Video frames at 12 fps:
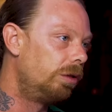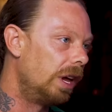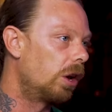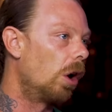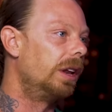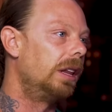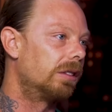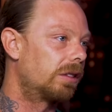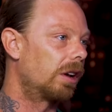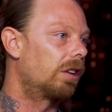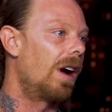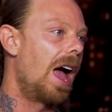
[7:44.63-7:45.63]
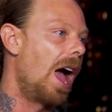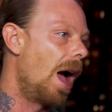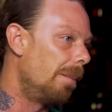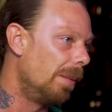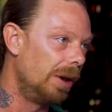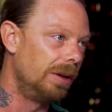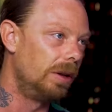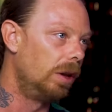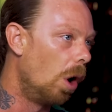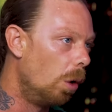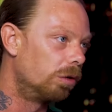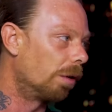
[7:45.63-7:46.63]
tick on Instagram
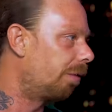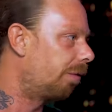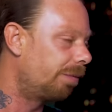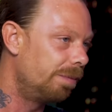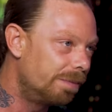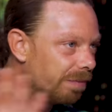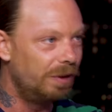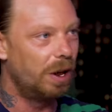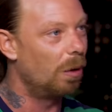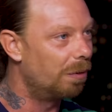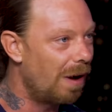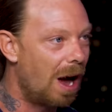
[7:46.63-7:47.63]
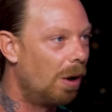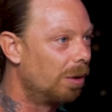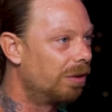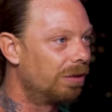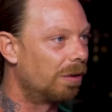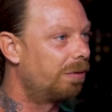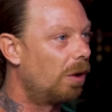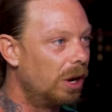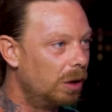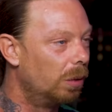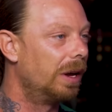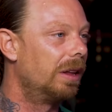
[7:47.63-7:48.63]
and loads of, thousands of
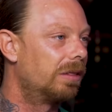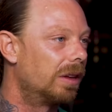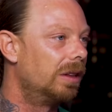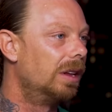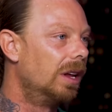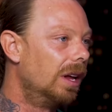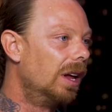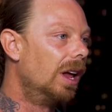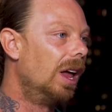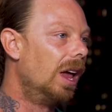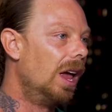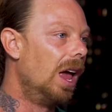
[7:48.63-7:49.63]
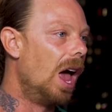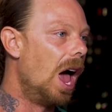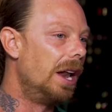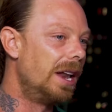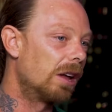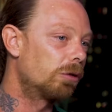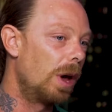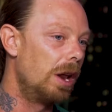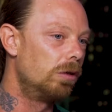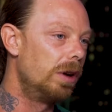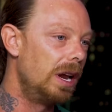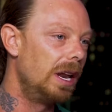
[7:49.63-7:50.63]
followers, and and that's where
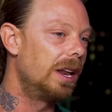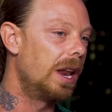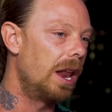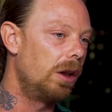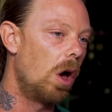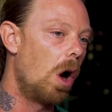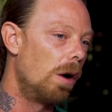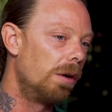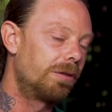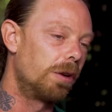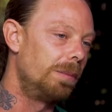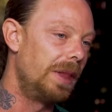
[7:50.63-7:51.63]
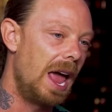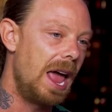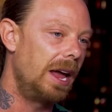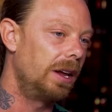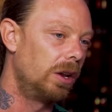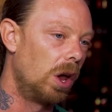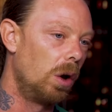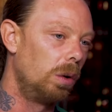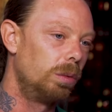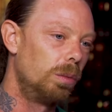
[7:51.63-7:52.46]
it really. And then from there, you know,